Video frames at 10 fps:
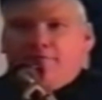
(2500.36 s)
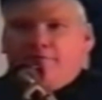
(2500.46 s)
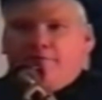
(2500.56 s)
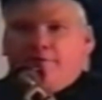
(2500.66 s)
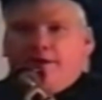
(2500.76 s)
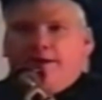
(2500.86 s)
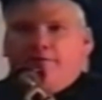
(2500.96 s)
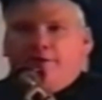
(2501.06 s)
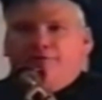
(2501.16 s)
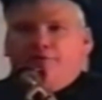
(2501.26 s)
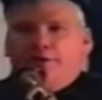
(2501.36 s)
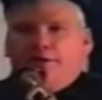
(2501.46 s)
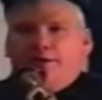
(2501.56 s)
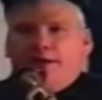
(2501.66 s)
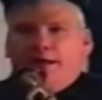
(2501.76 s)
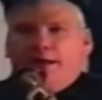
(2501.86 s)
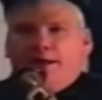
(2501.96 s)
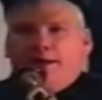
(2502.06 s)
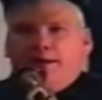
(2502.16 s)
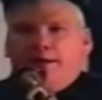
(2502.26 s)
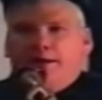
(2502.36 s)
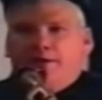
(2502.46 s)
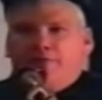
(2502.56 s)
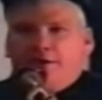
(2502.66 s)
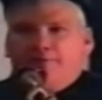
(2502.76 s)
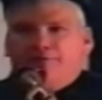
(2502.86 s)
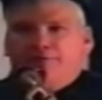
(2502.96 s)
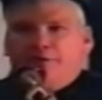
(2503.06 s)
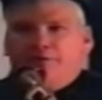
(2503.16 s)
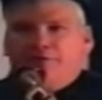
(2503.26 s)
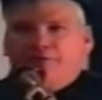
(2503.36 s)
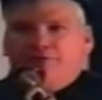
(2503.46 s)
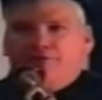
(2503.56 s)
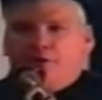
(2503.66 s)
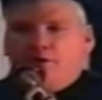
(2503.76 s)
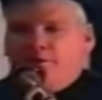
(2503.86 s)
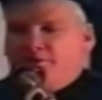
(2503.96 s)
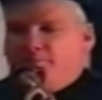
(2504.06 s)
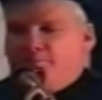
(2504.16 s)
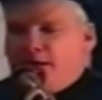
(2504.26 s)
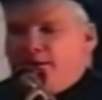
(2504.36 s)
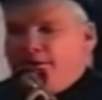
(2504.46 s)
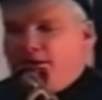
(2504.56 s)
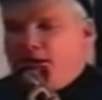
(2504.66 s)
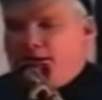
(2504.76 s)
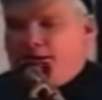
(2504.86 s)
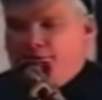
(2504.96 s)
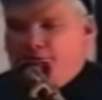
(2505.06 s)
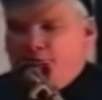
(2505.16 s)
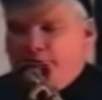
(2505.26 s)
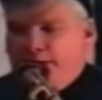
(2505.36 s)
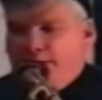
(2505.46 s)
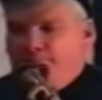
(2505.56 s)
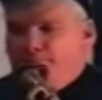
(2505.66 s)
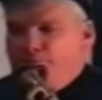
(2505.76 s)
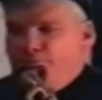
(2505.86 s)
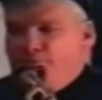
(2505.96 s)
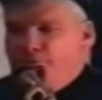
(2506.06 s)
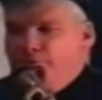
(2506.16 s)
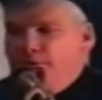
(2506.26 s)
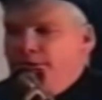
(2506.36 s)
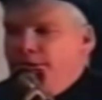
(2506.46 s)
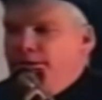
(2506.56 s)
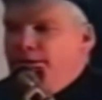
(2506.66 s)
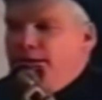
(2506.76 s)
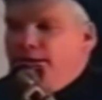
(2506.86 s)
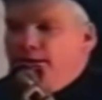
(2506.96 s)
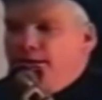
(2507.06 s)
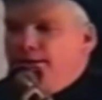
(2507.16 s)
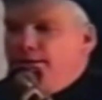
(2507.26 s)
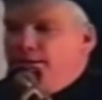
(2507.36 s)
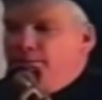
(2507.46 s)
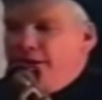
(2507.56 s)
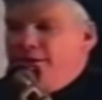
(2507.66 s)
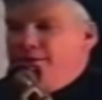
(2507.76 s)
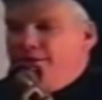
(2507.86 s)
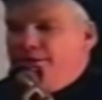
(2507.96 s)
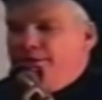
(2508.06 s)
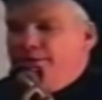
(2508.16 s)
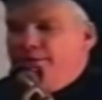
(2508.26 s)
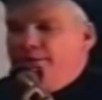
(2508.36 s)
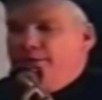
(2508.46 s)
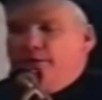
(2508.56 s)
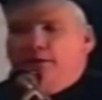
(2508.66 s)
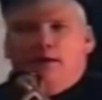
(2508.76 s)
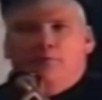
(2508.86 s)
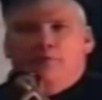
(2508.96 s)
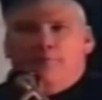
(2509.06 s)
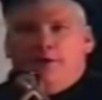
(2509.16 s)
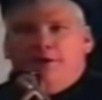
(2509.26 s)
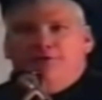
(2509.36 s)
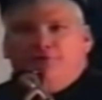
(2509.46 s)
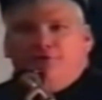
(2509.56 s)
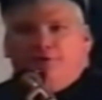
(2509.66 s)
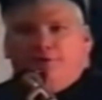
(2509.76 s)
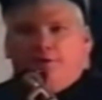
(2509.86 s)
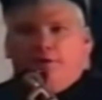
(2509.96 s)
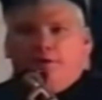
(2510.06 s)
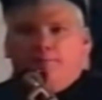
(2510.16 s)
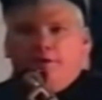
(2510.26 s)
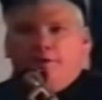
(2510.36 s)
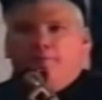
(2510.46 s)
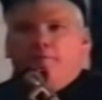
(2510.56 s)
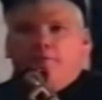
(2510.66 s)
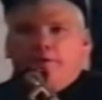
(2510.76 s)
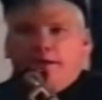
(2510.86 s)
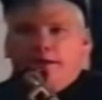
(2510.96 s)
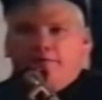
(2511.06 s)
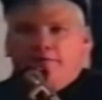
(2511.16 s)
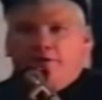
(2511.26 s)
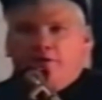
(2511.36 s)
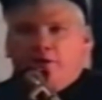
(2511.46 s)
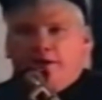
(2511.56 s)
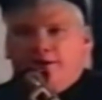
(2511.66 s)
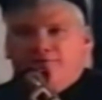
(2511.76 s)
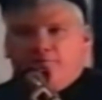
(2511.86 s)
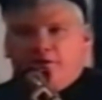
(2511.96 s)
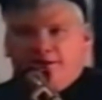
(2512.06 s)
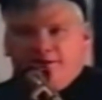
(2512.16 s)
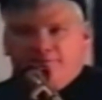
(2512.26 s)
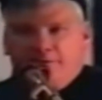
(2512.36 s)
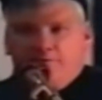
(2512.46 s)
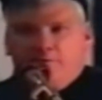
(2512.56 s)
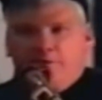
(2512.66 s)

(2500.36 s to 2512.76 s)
and they were very interested indeed. Now, if I was, uh, if this was all a bunch of poppycock and hooey and poo-poo, uh, I might, uh, I wouldn't be listened to, uh, be, be given an audience by these